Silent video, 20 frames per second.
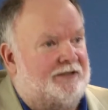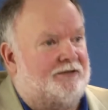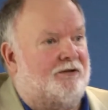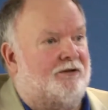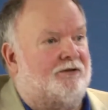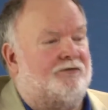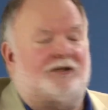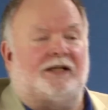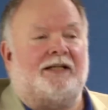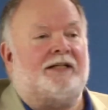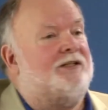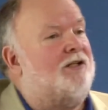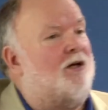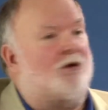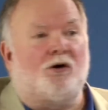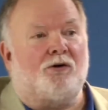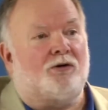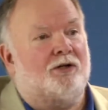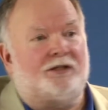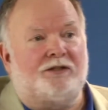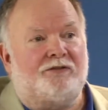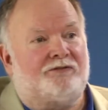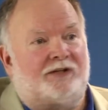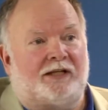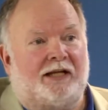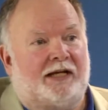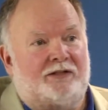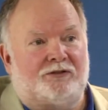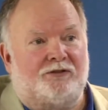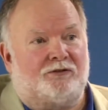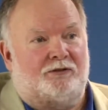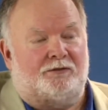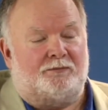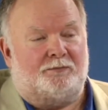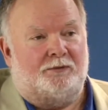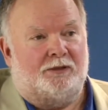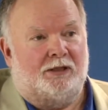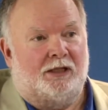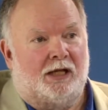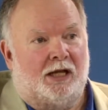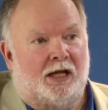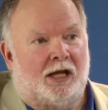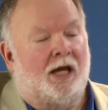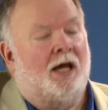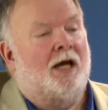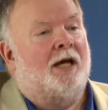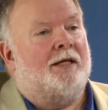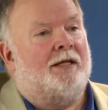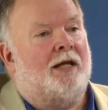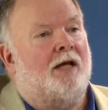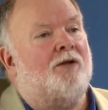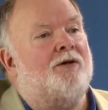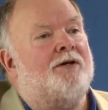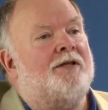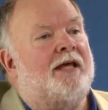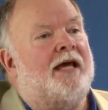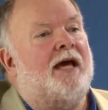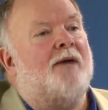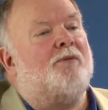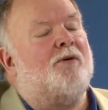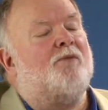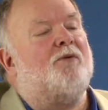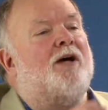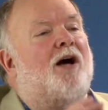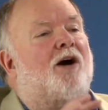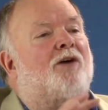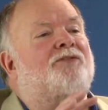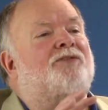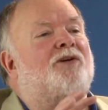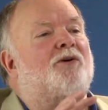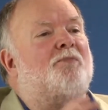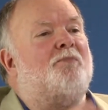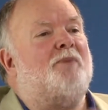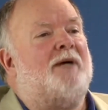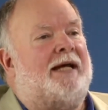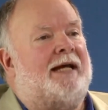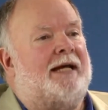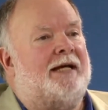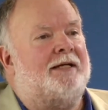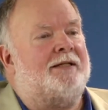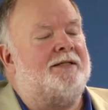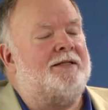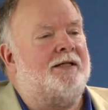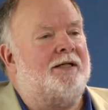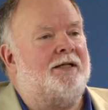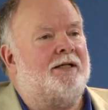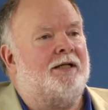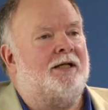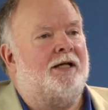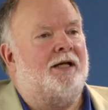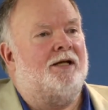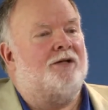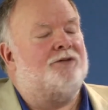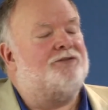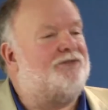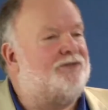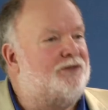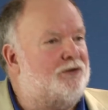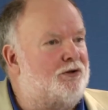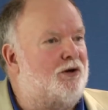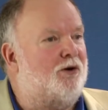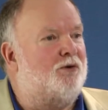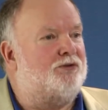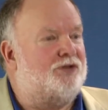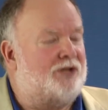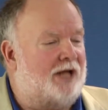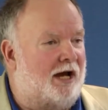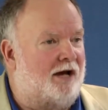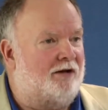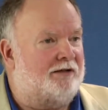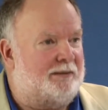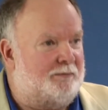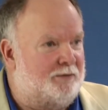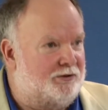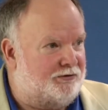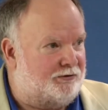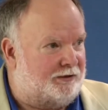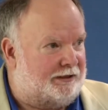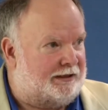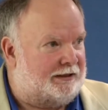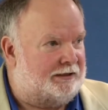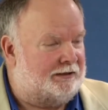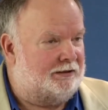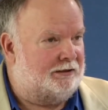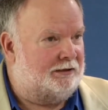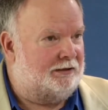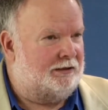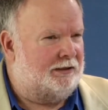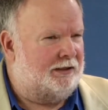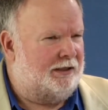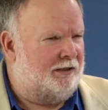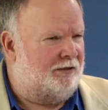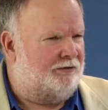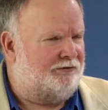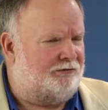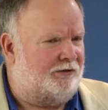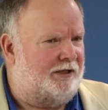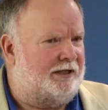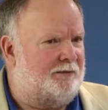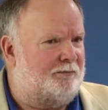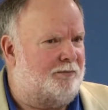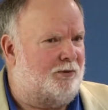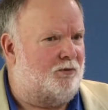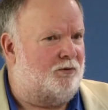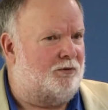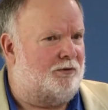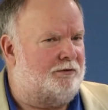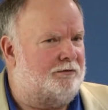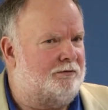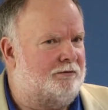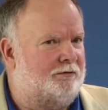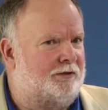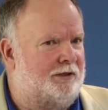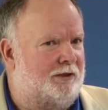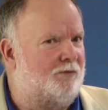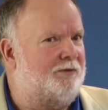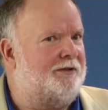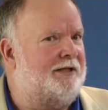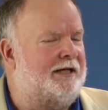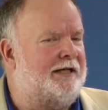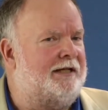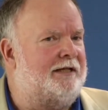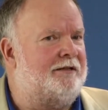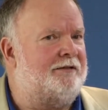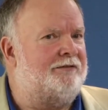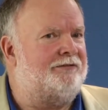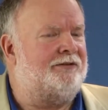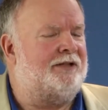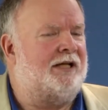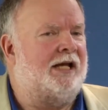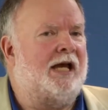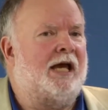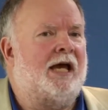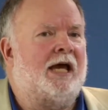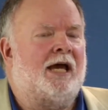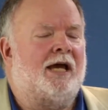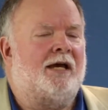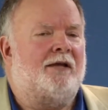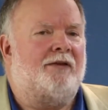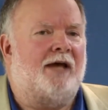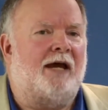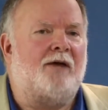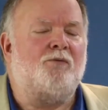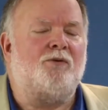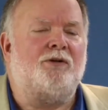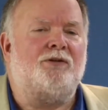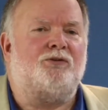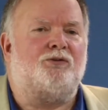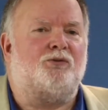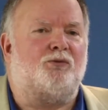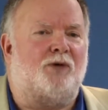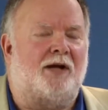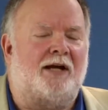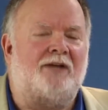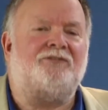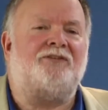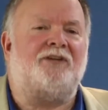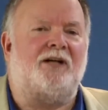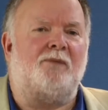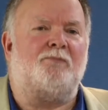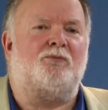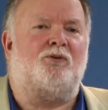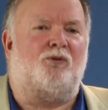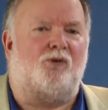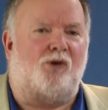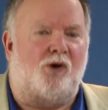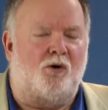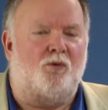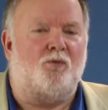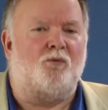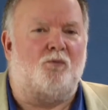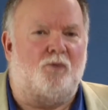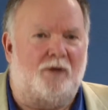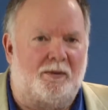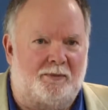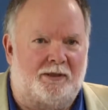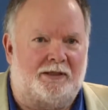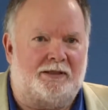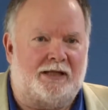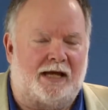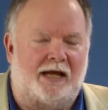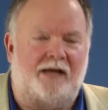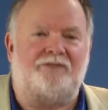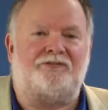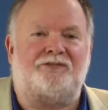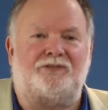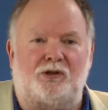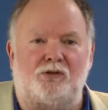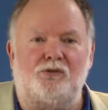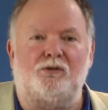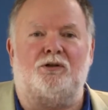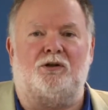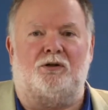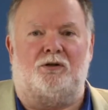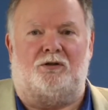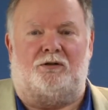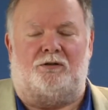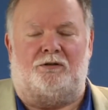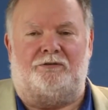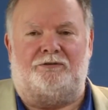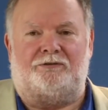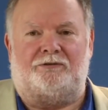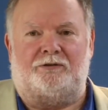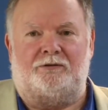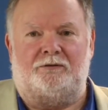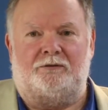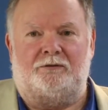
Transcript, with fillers: year olds. They can no longer use that age group. Not only that, but we also banned pseudo child imagery in Australian porn. You know what that is? They would dress up grown women as schoolgirls